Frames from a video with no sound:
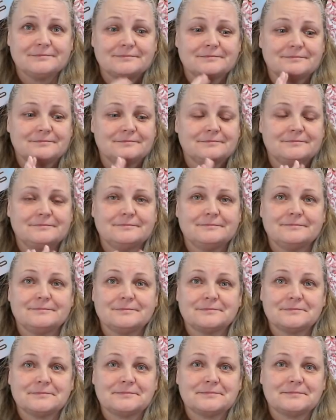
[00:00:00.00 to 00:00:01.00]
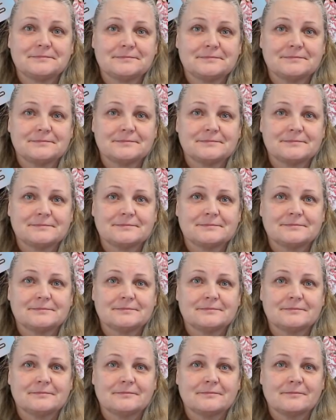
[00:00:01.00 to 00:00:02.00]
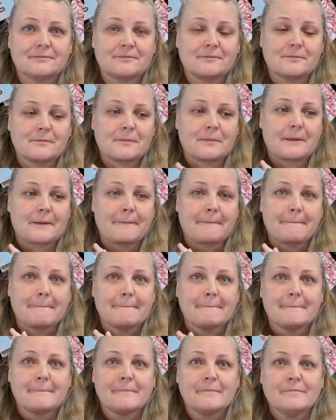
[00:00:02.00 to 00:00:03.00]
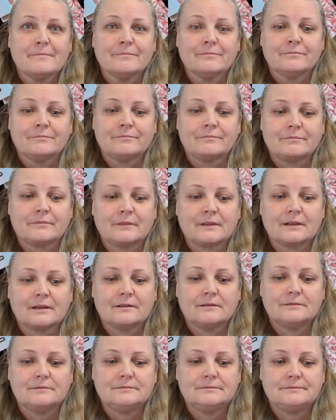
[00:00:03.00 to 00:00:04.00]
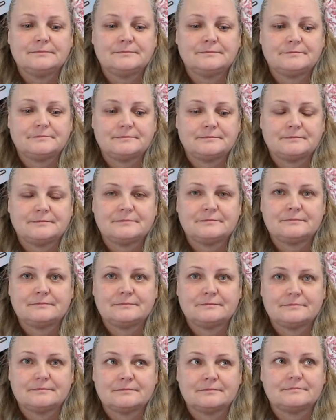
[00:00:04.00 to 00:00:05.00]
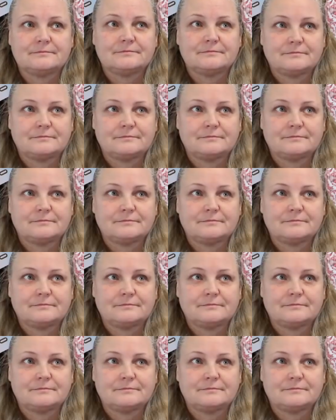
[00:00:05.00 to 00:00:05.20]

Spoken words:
(silent)